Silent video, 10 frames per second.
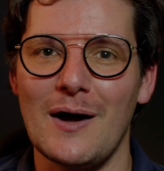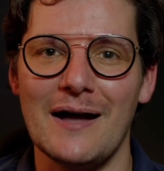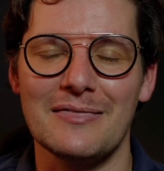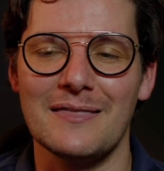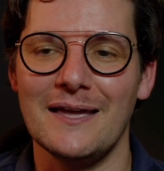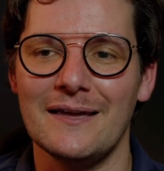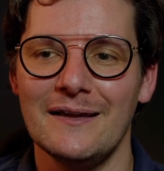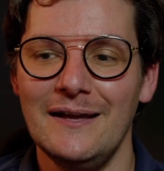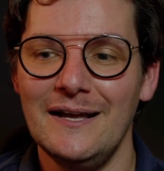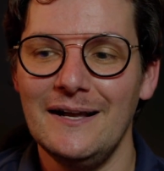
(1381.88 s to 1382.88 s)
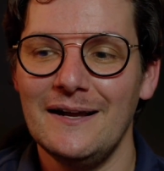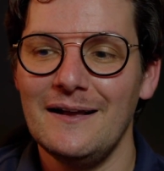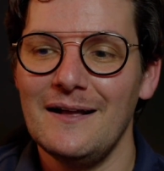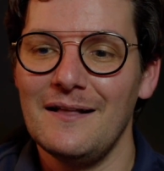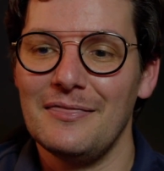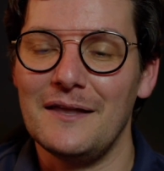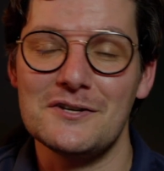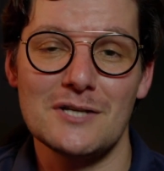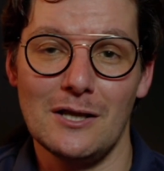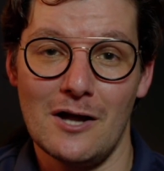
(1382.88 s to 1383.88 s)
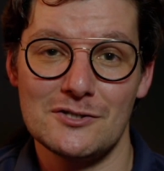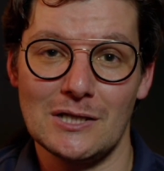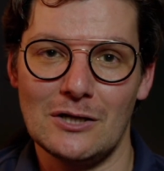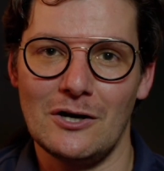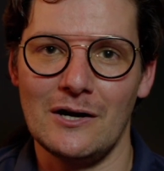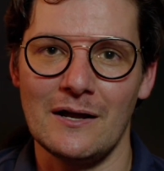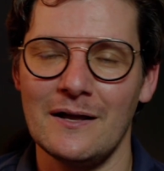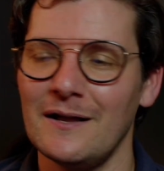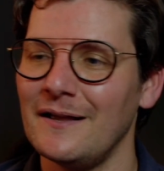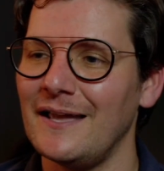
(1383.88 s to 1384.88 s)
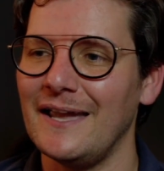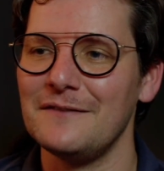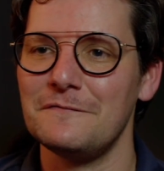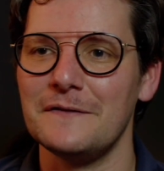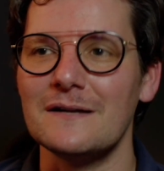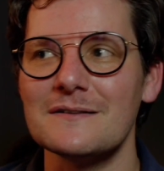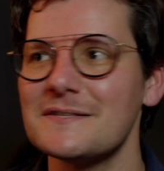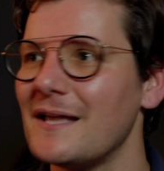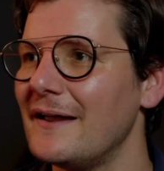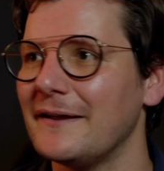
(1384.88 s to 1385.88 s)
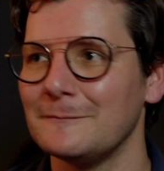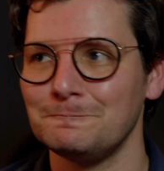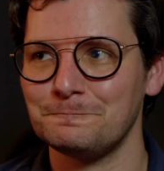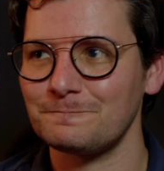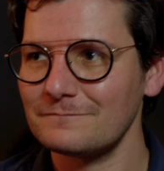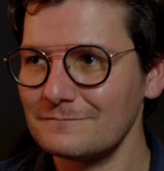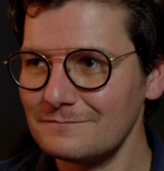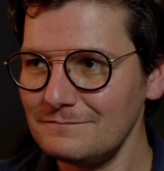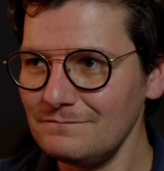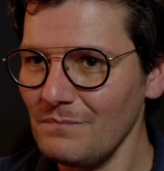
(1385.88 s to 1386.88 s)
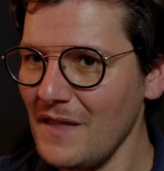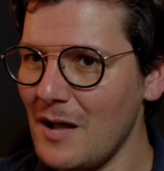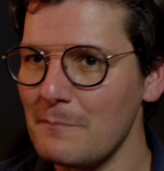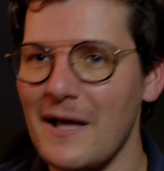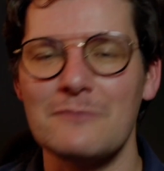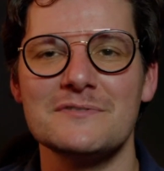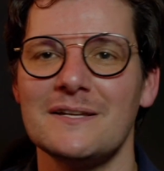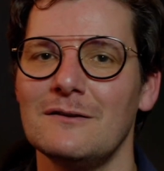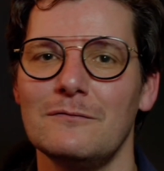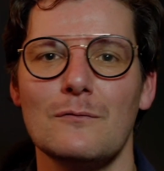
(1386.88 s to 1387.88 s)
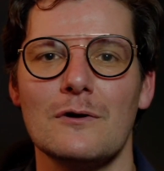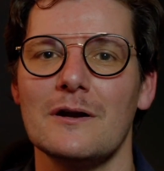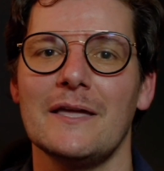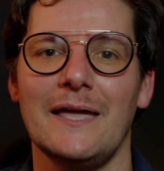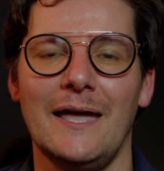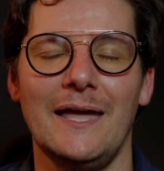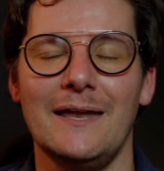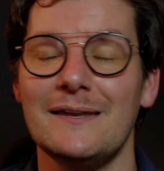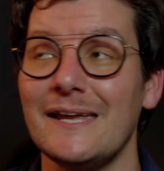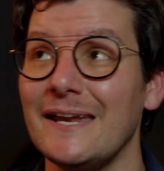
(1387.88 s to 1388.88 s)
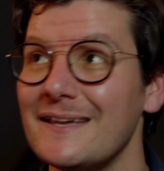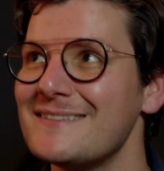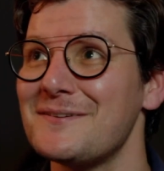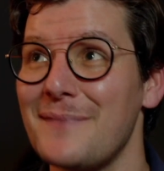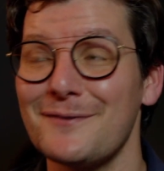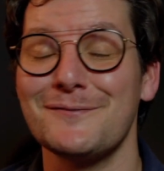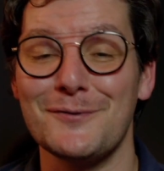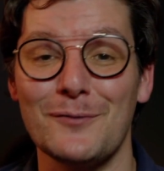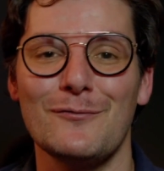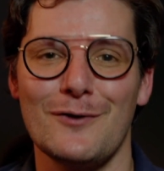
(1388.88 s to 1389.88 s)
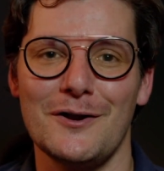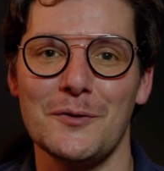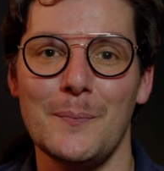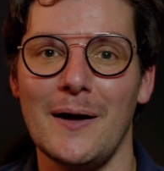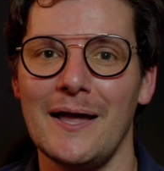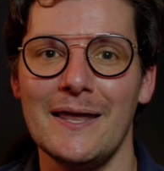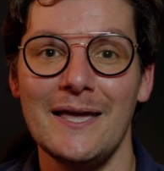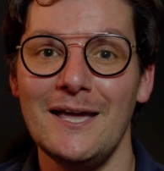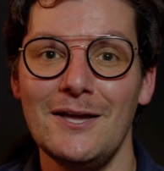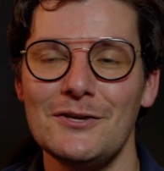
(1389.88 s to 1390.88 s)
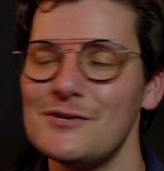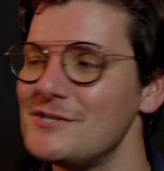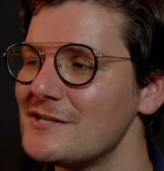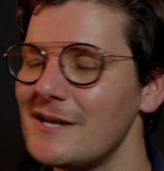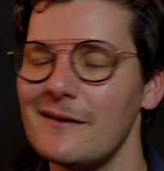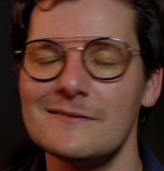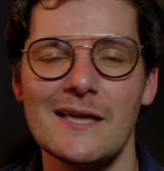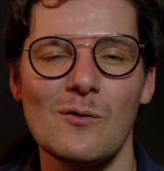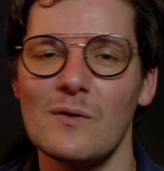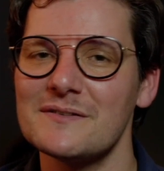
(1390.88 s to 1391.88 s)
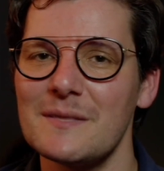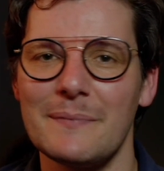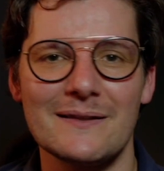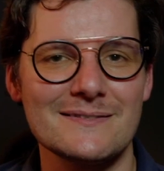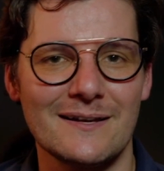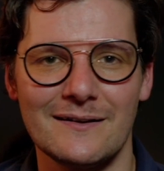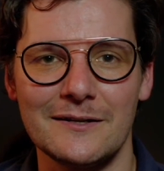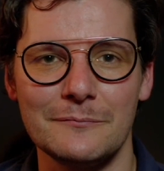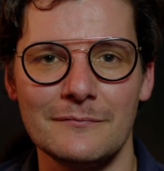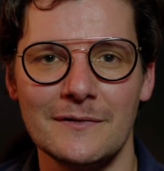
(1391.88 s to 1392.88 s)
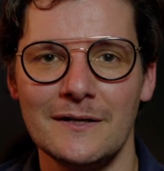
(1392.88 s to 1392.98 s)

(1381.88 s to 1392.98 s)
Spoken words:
I think there's a lot to learn. It feels like a mountain of work, and it is a mountain of work, but you just need to take one step at a time.